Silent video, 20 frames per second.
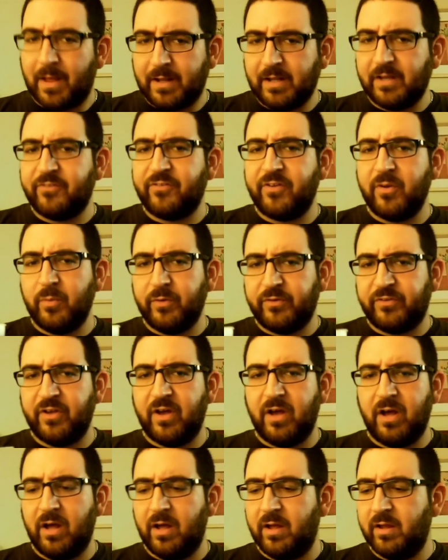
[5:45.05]
Let's see what
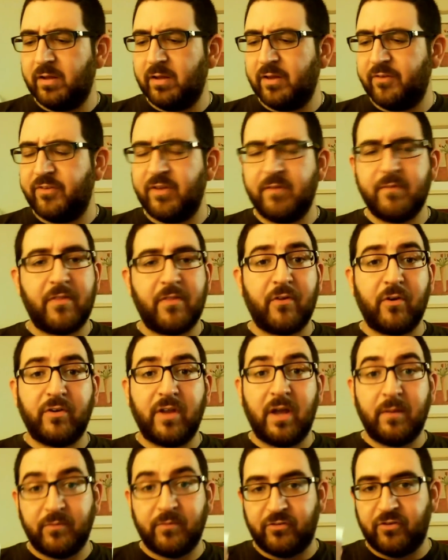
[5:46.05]
uh, let's see if the third
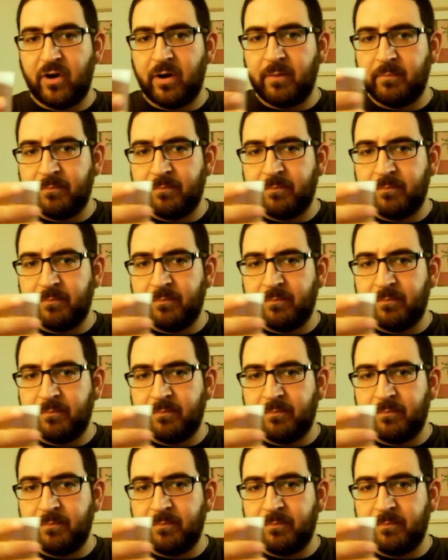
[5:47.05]
time's a charm.